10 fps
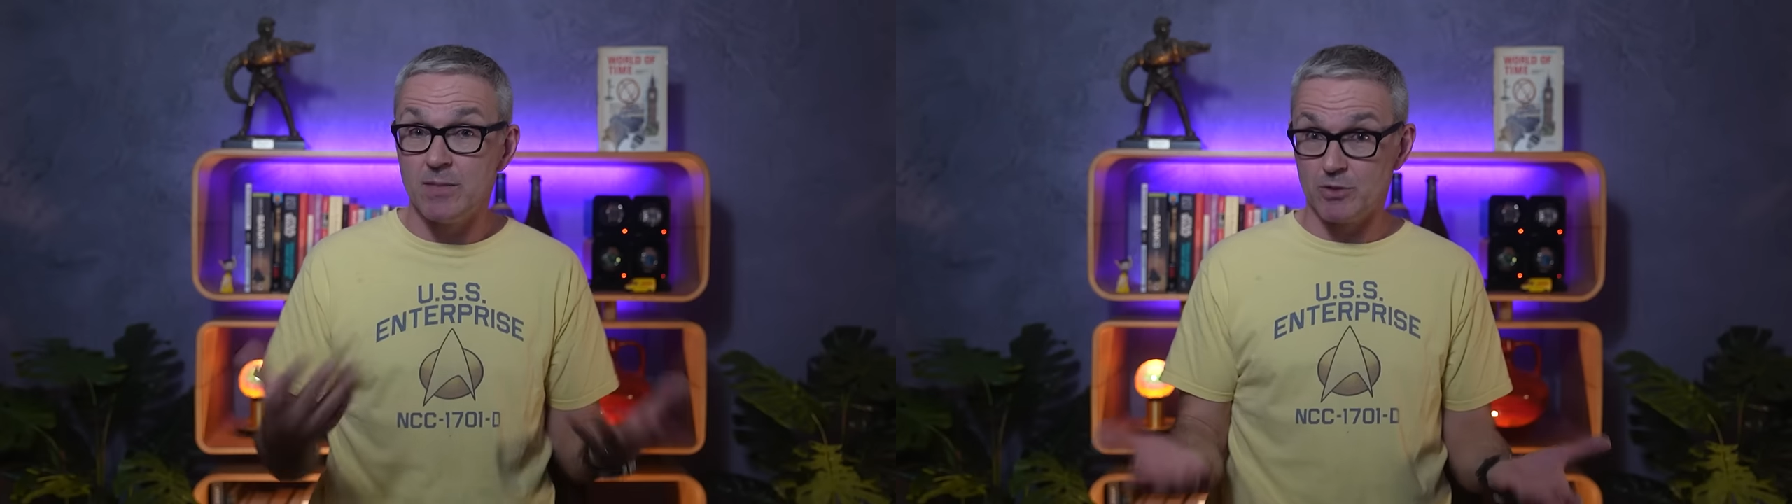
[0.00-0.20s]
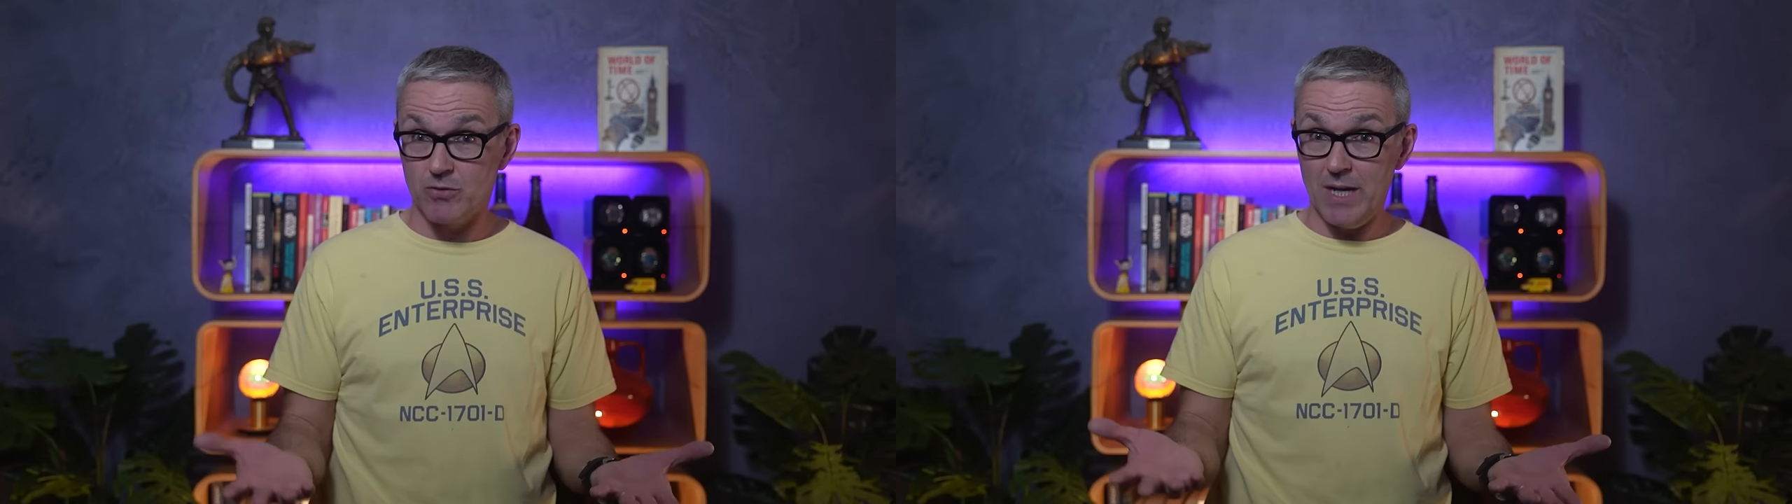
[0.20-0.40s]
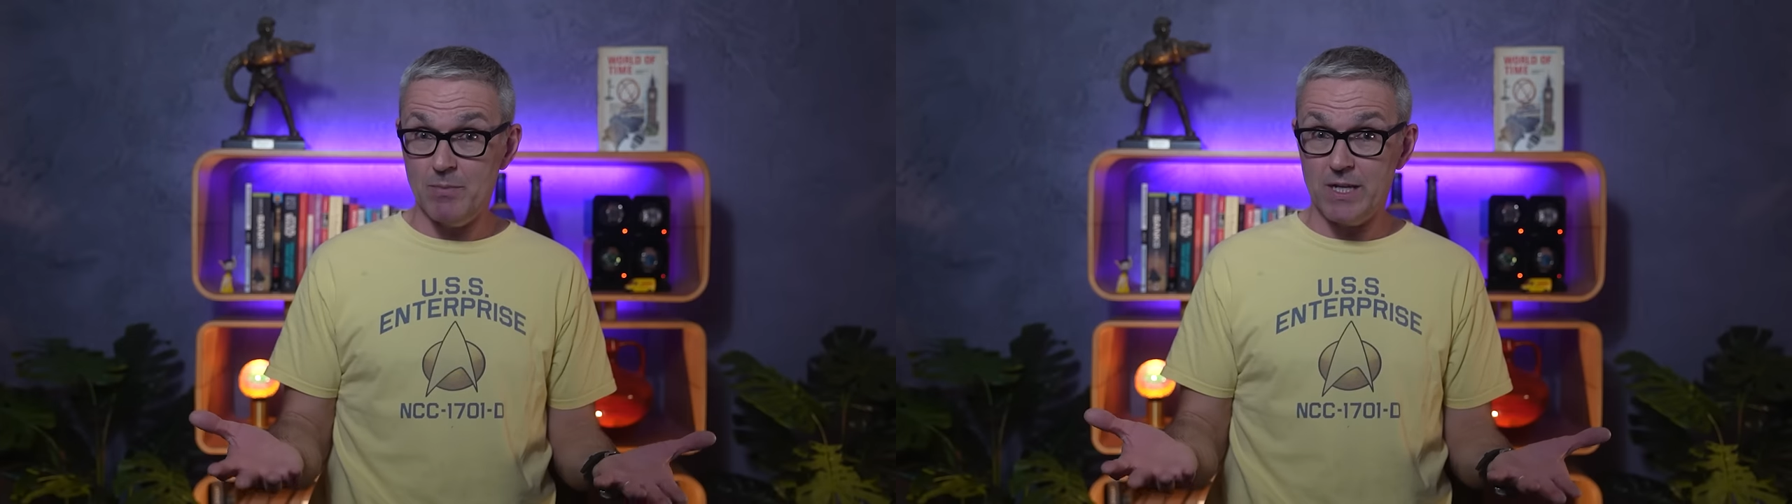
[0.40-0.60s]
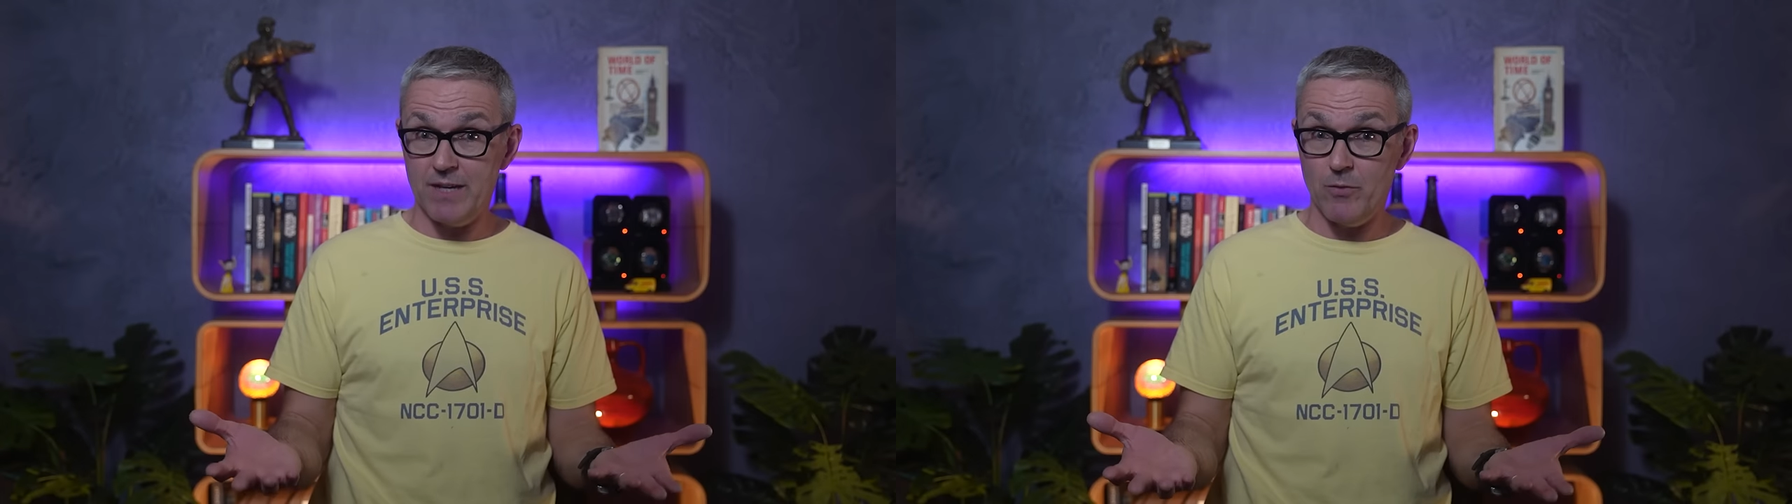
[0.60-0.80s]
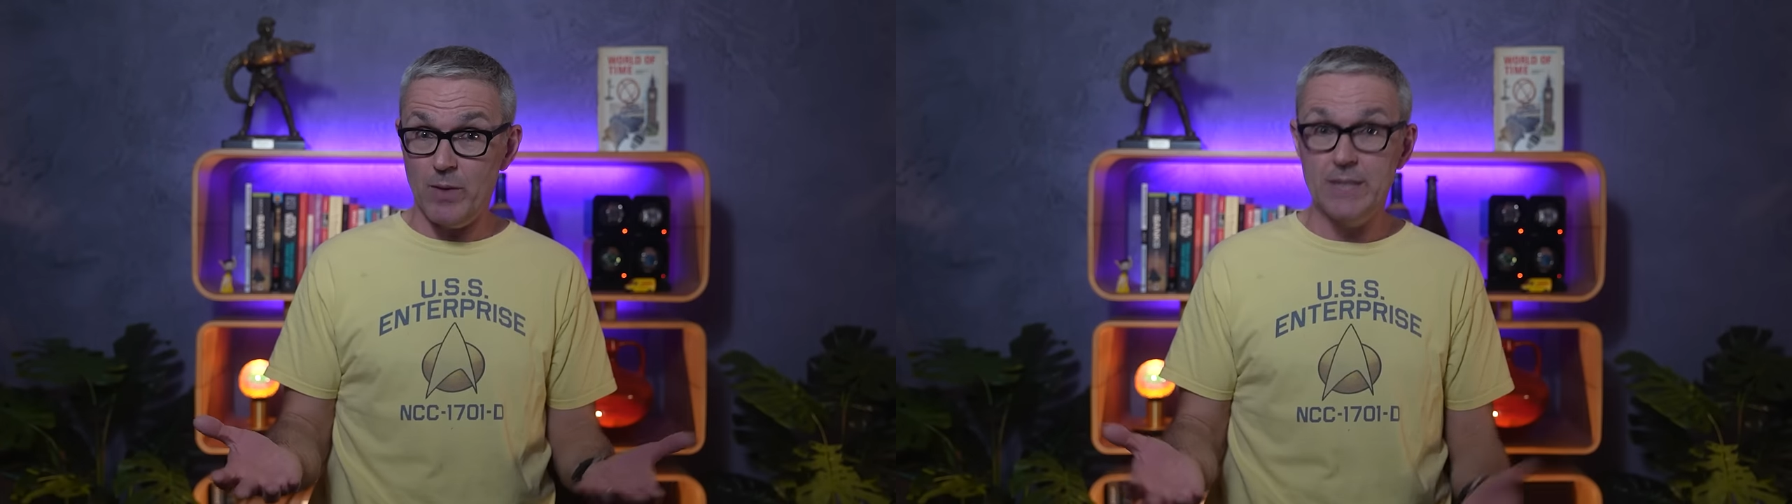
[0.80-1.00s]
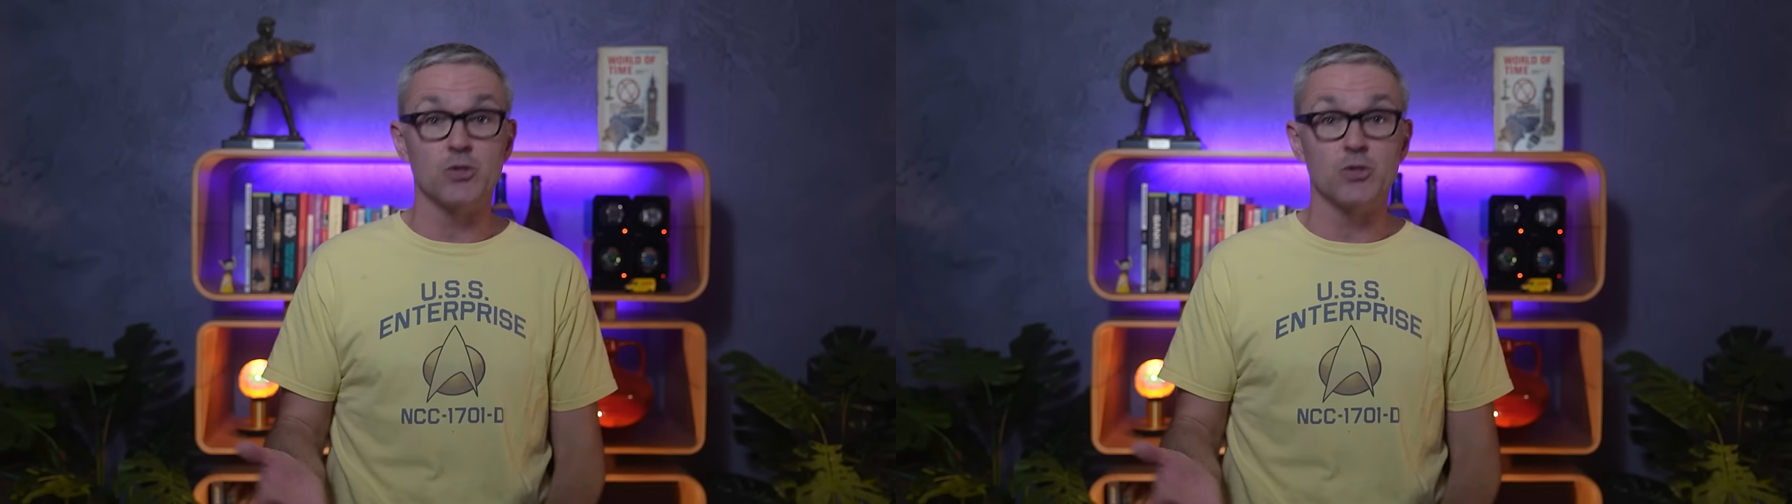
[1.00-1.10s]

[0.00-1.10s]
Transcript: subscriber giveaway,